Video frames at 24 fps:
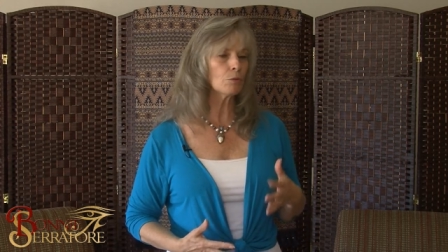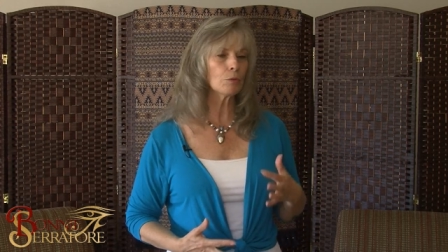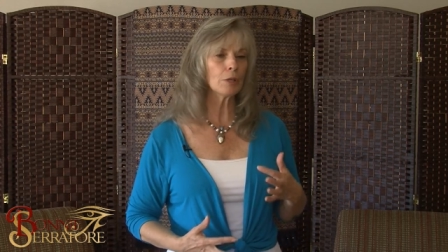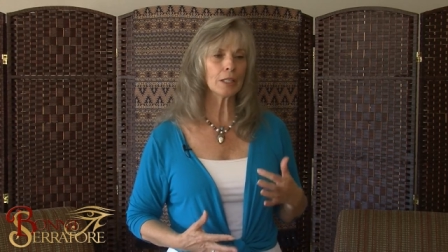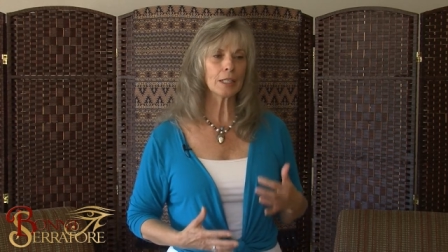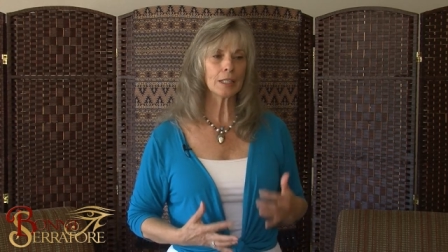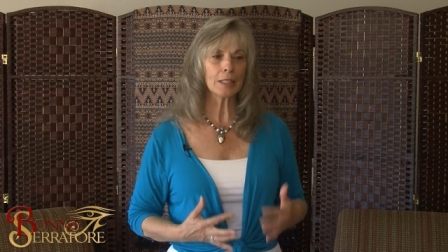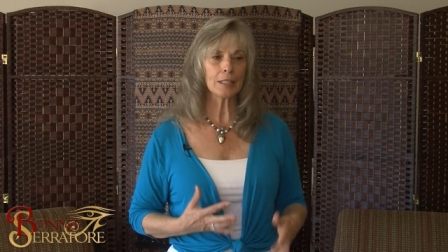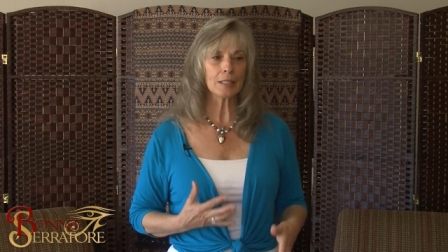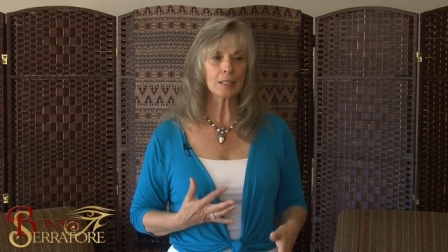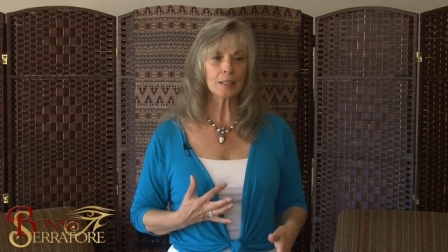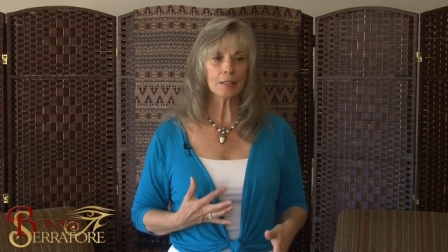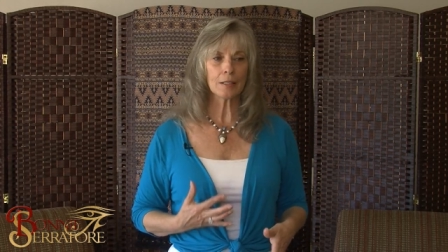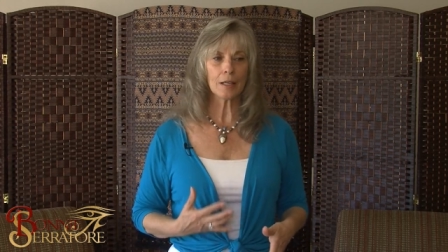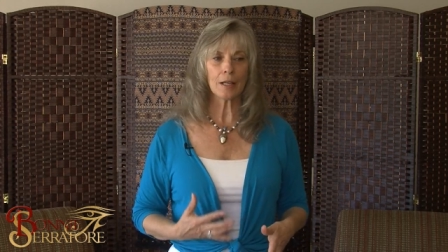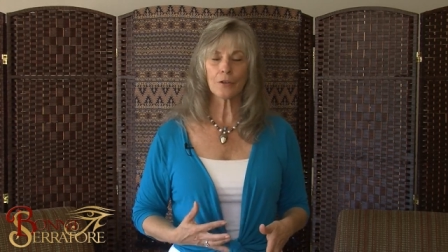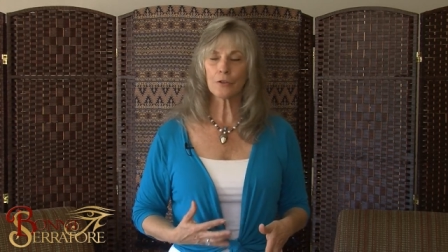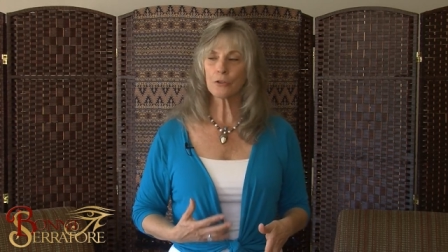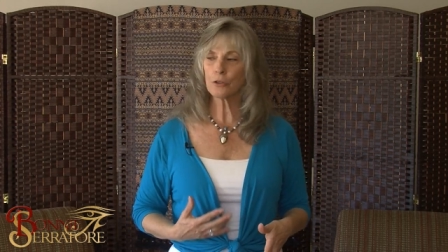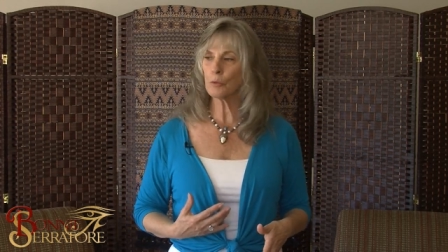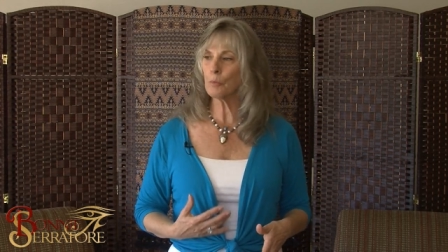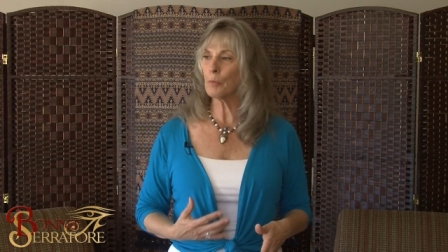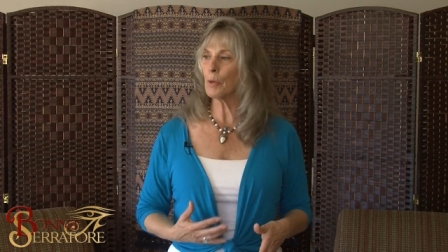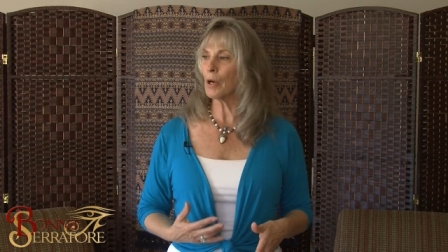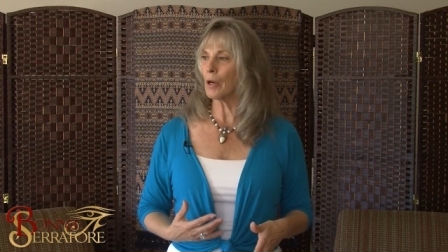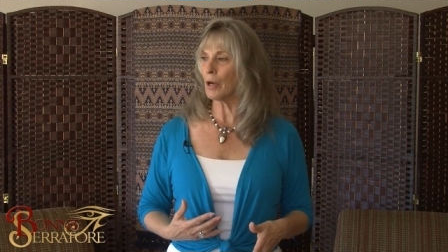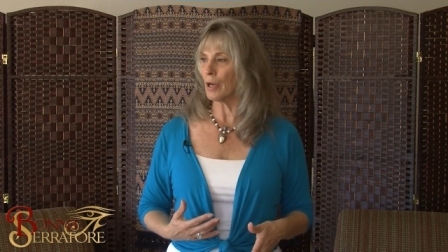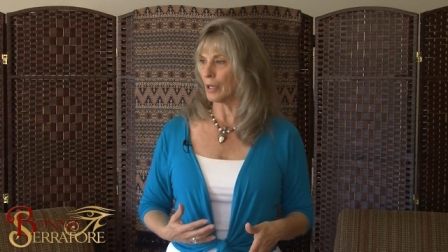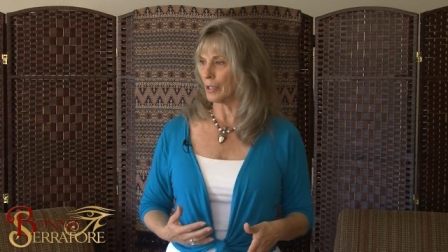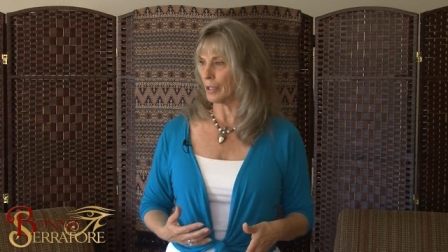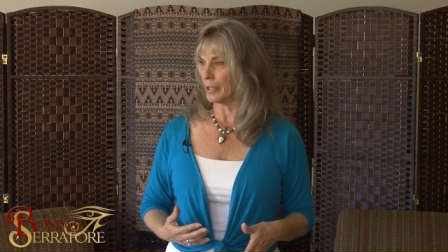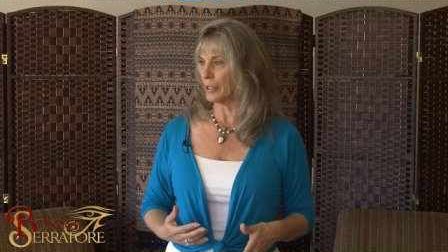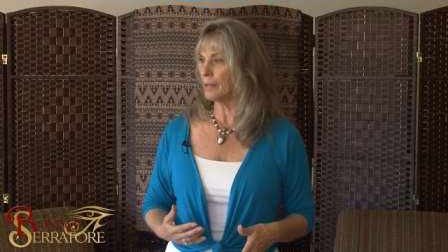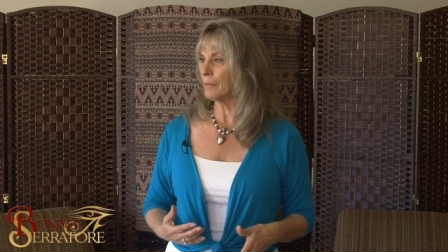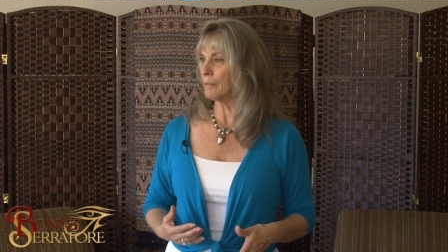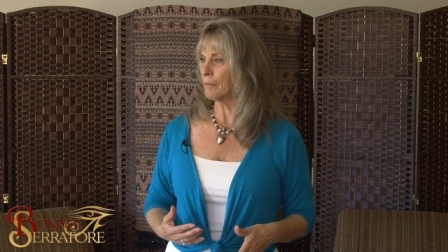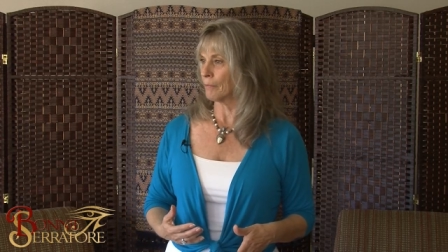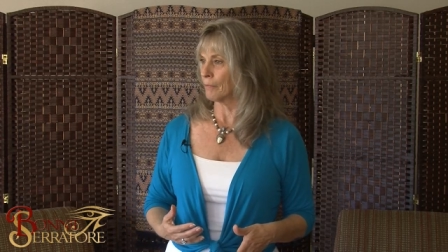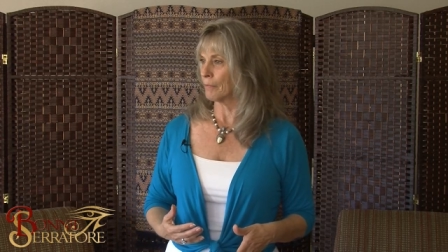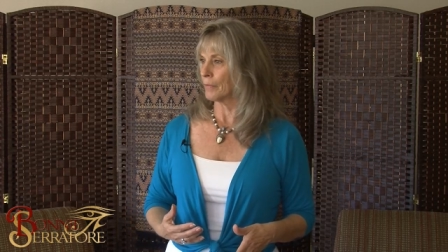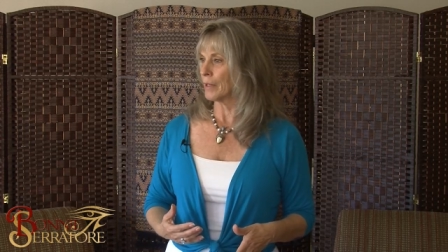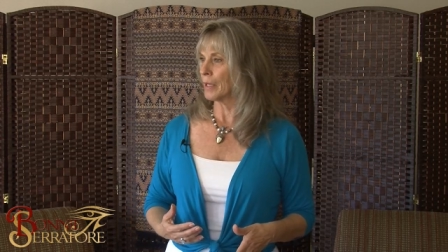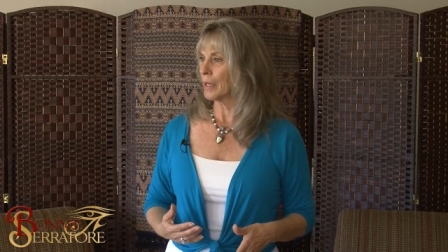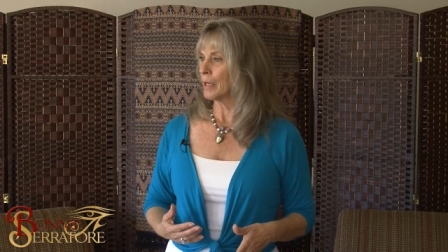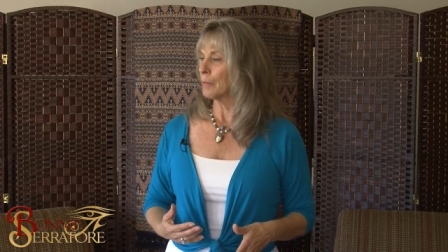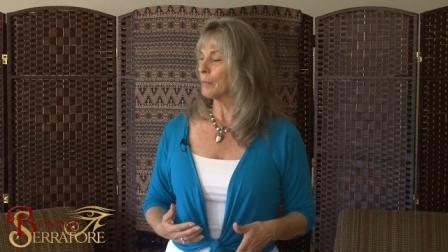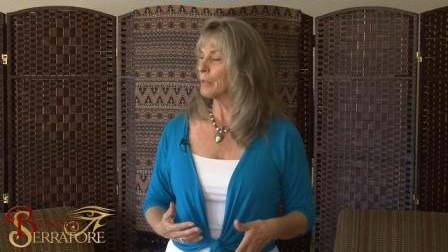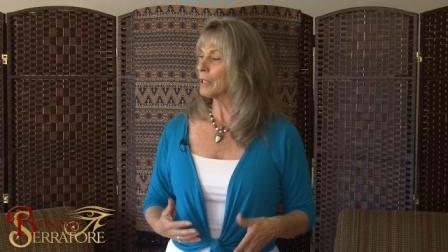running inside your body
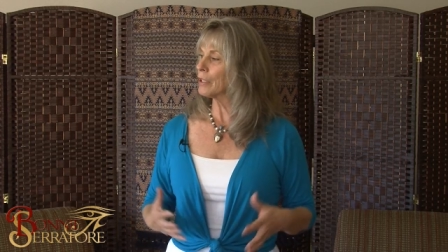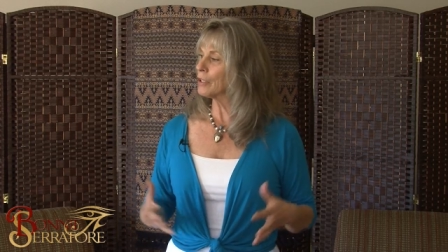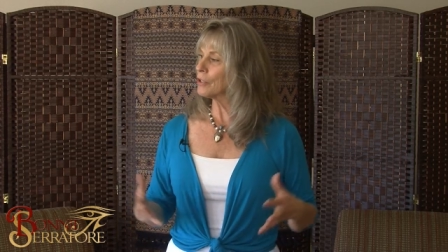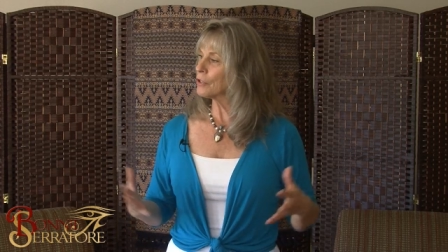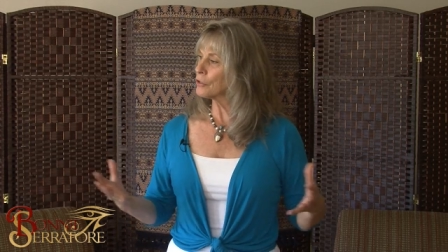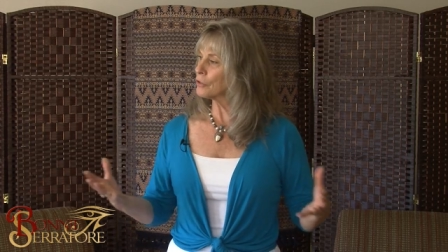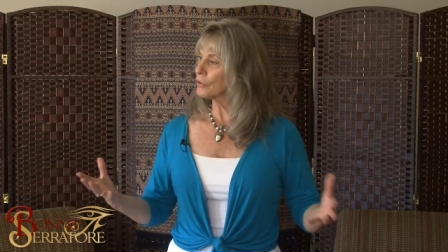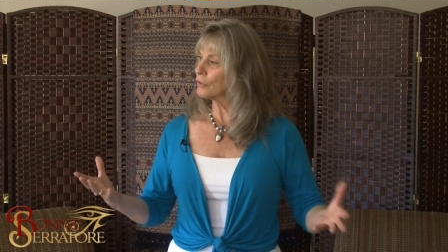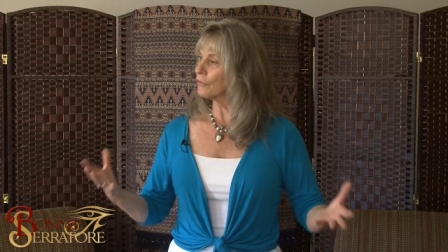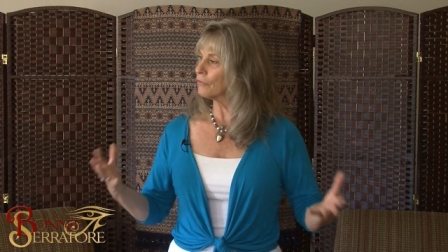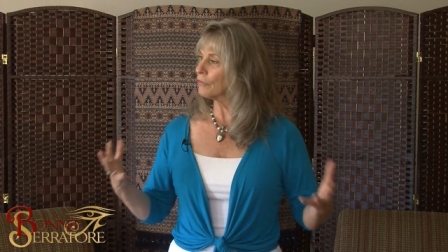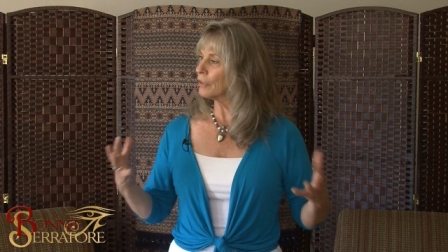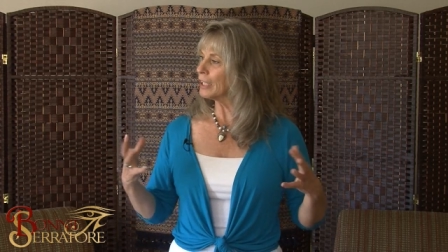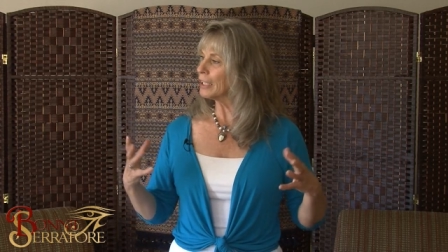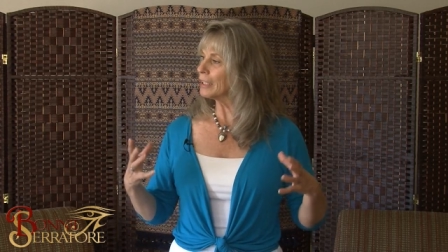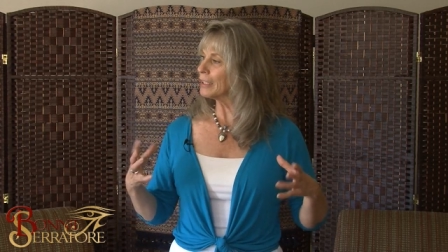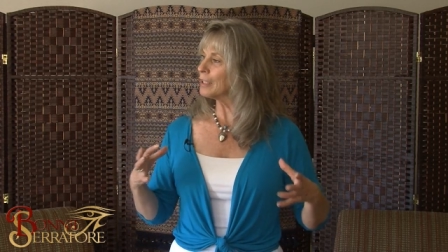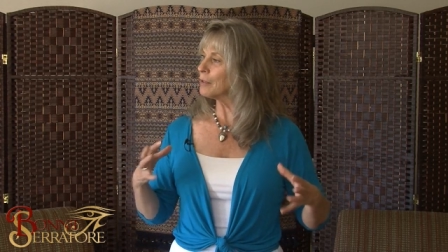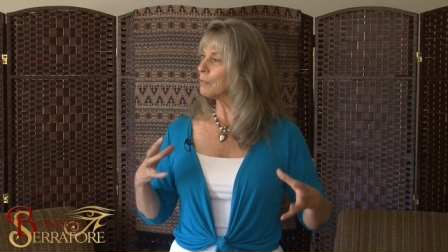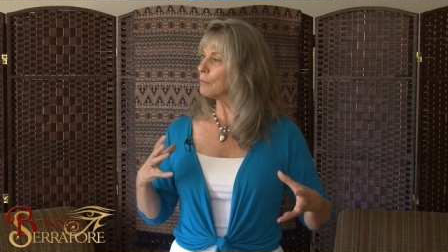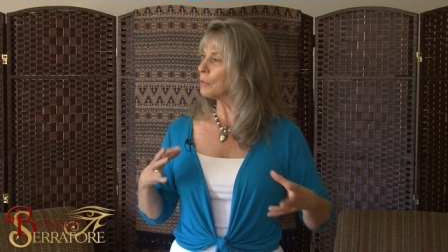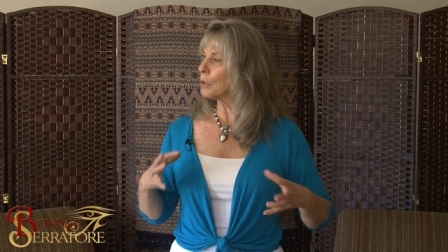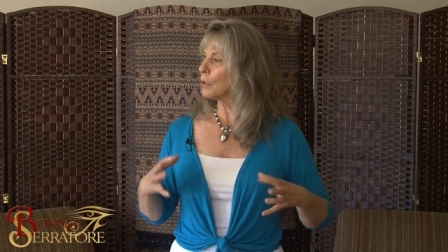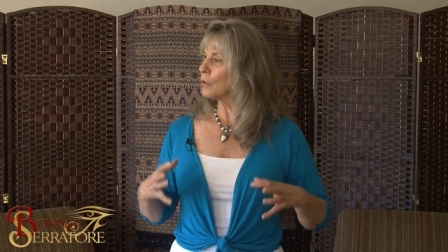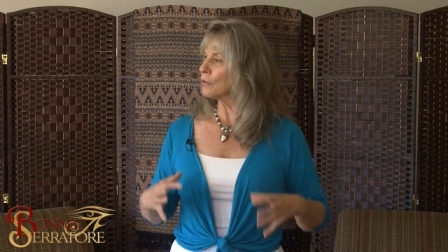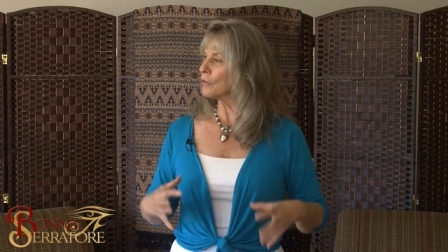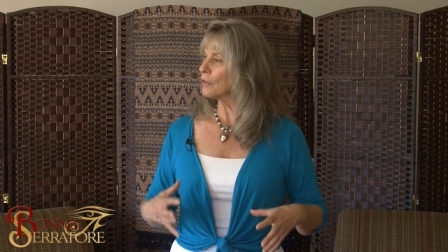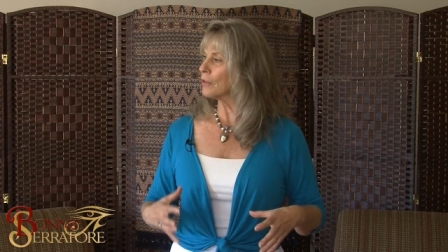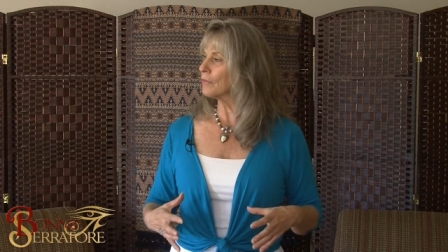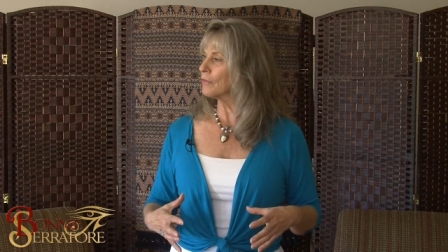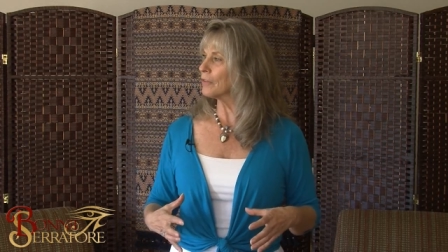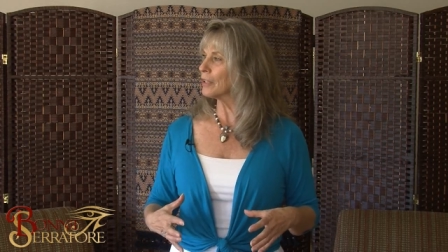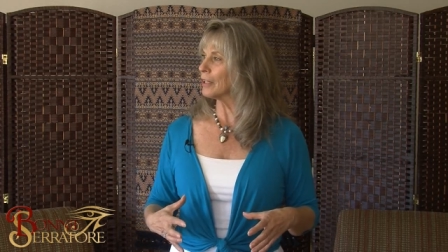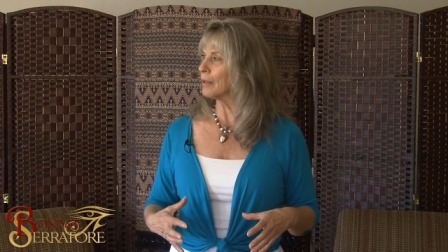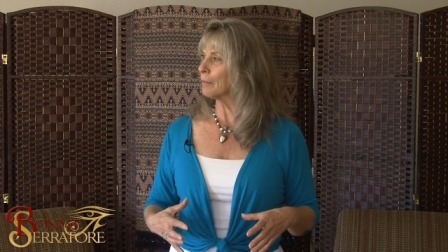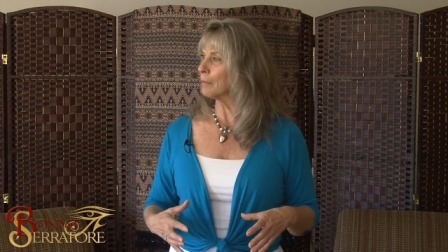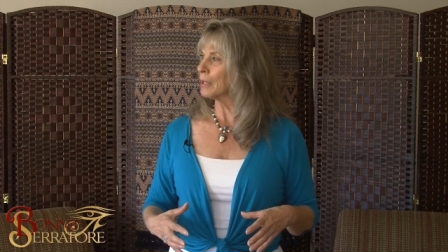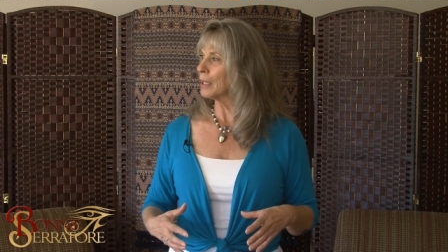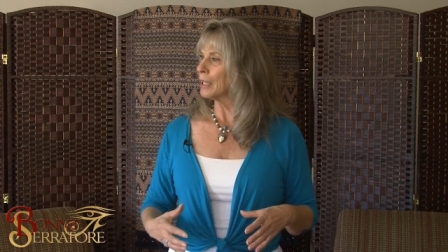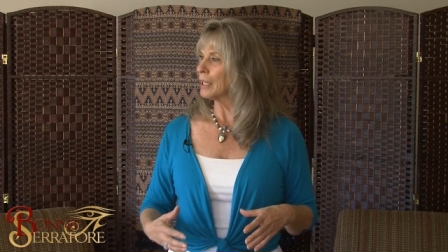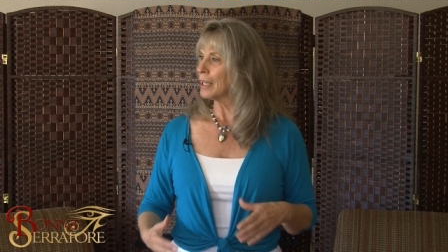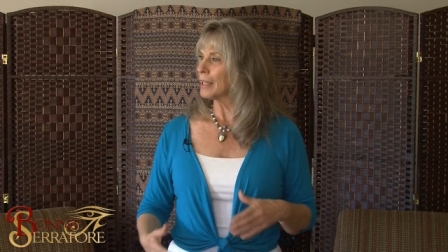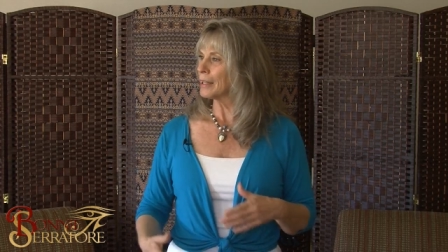because you're feeling both of them.